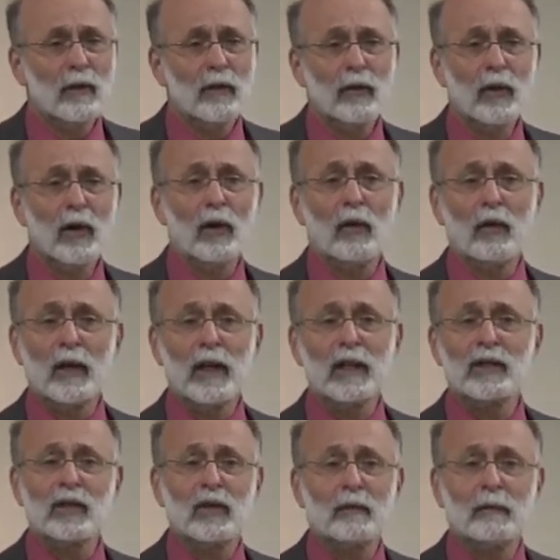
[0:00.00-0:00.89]
though
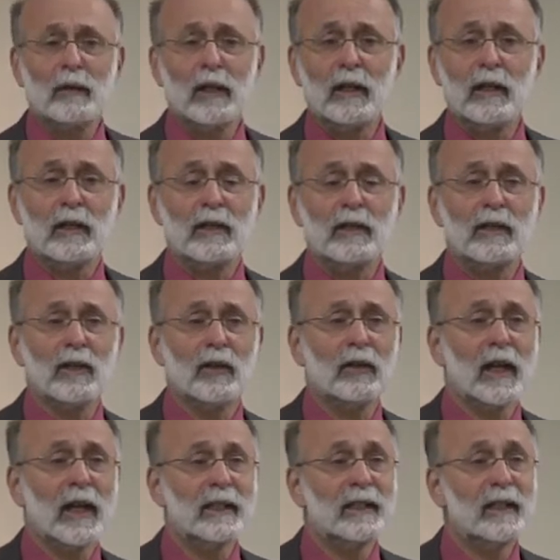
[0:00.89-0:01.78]
it took me
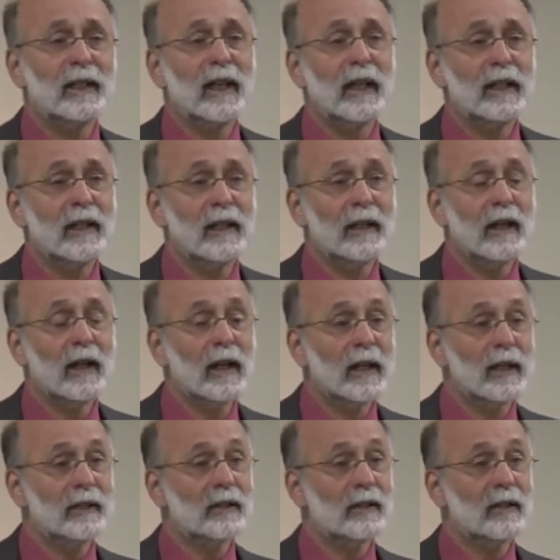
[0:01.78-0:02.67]
until
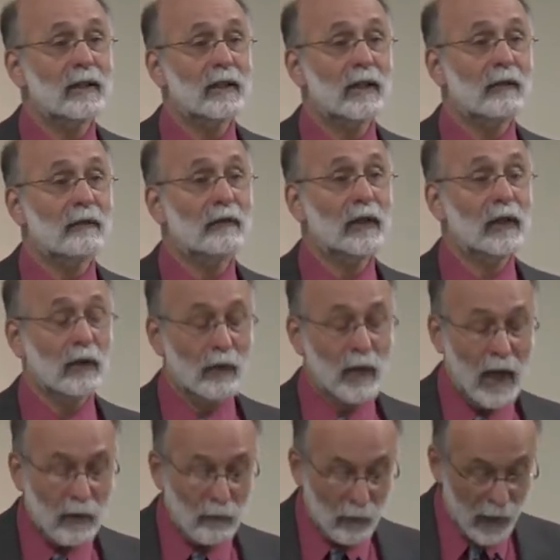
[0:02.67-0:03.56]
1989 to figure
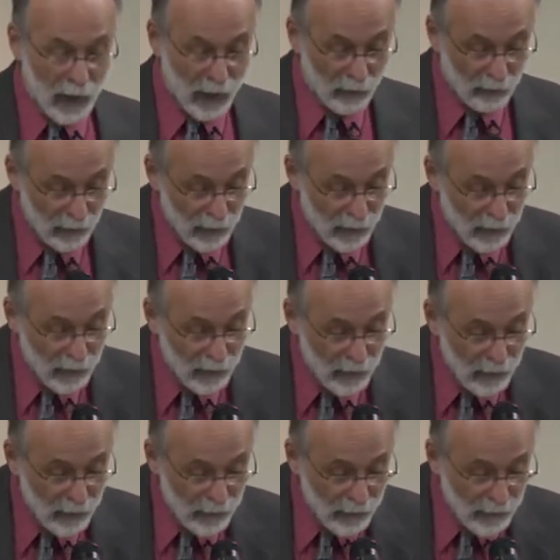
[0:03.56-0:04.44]
that one out.
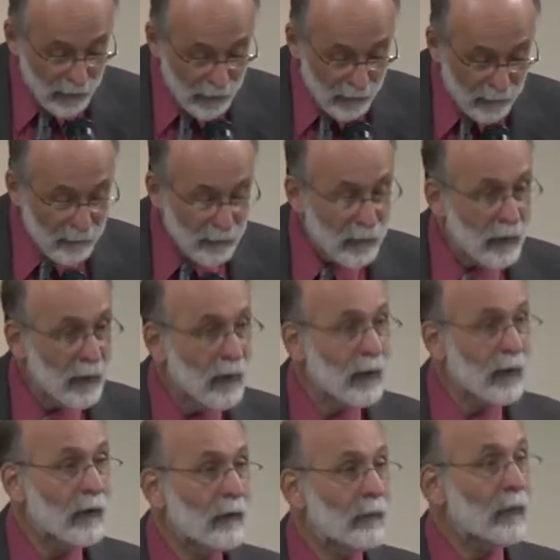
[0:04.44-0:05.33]

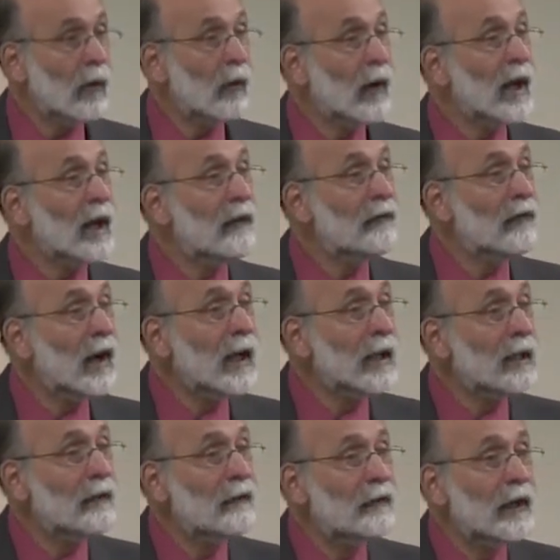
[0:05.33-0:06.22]
But when I
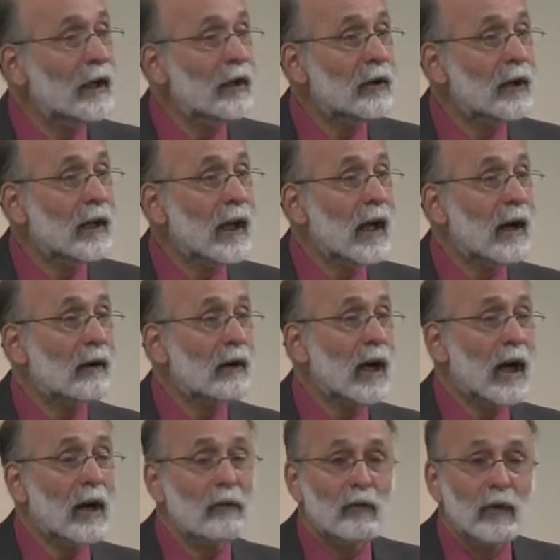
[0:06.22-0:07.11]
finally figured it out,
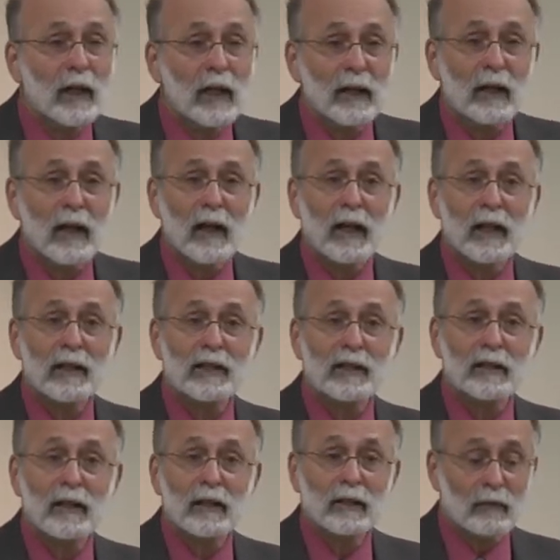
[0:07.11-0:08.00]
I
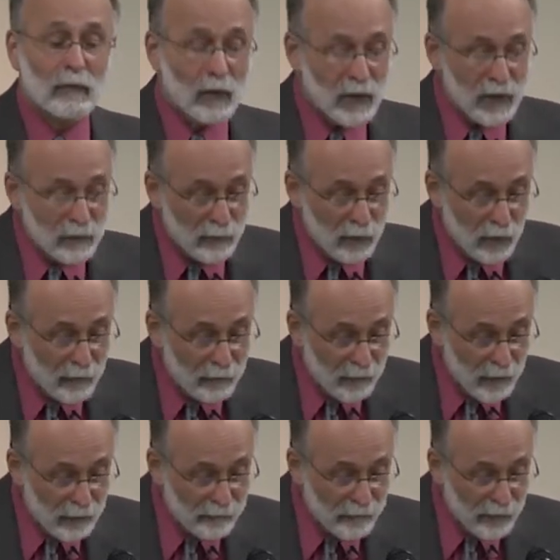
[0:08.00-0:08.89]
realized that the Rosenberg
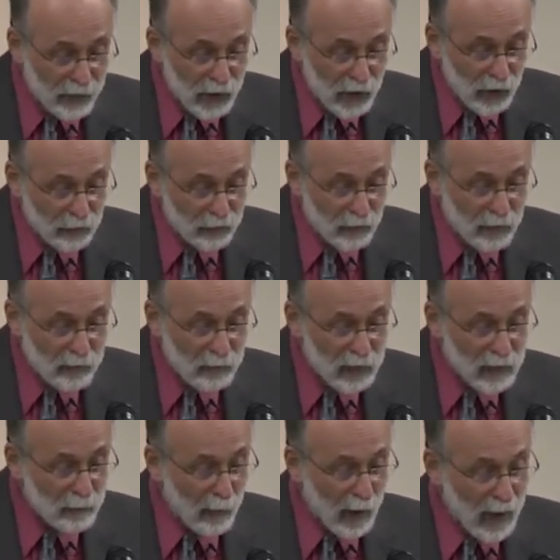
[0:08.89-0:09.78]
Fund for Children
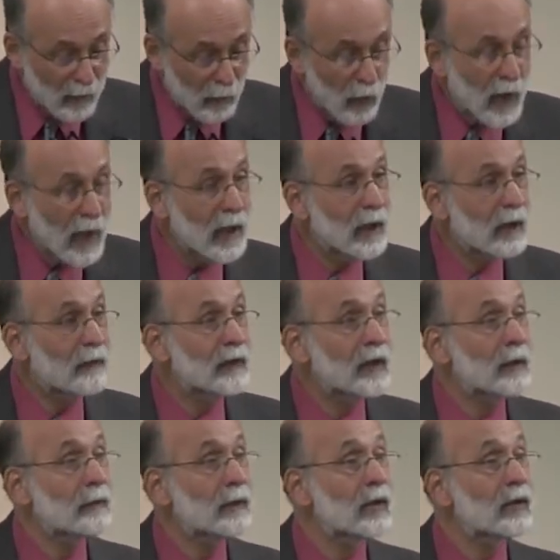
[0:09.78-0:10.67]
was my way of,
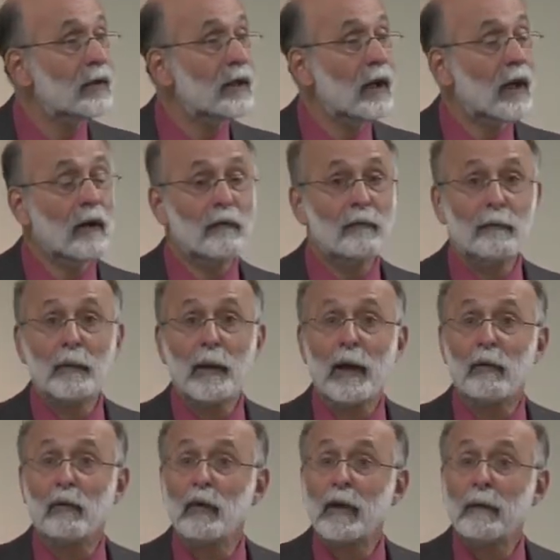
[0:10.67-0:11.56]
of
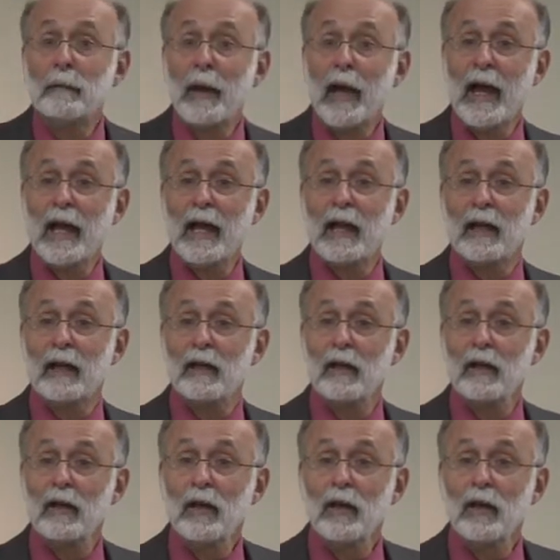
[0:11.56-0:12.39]
repaying